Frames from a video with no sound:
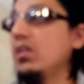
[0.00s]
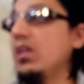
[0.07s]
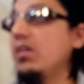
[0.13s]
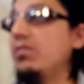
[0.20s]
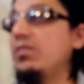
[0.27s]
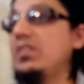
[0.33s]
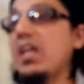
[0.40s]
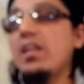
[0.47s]

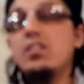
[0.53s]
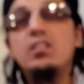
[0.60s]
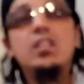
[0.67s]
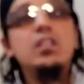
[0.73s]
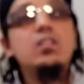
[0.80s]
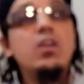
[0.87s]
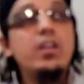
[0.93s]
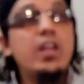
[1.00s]
if death
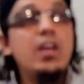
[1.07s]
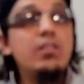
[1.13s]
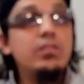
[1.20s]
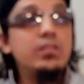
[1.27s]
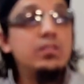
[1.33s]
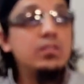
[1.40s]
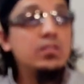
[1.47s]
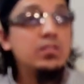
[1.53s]
did not
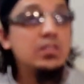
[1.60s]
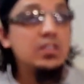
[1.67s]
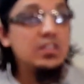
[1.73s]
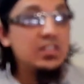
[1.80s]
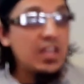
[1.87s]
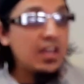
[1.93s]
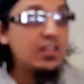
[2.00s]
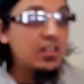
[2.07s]
have
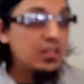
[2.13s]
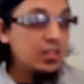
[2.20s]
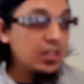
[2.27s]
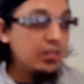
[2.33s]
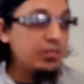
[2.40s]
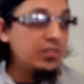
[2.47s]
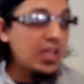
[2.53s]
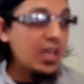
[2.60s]

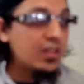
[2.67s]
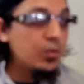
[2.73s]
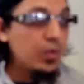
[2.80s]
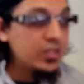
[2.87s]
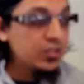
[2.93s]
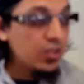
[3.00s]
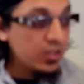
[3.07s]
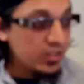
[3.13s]
death, if death
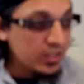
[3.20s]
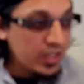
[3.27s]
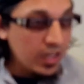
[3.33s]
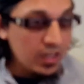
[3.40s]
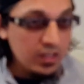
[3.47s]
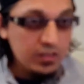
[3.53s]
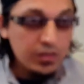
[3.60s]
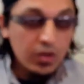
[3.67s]
was not
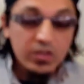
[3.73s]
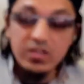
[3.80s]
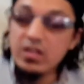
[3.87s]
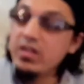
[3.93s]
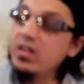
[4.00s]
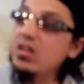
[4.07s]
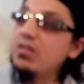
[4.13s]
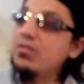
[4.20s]
killed on
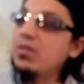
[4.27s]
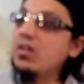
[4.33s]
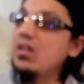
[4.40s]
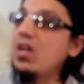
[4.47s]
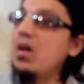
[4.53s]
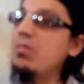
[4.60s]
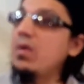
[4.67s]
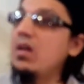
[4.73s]
the day of
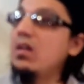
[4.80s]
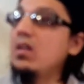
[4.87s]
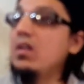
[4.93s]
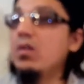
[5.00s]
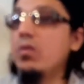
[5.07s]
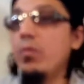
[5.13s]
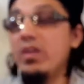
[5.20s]
Qiyamah,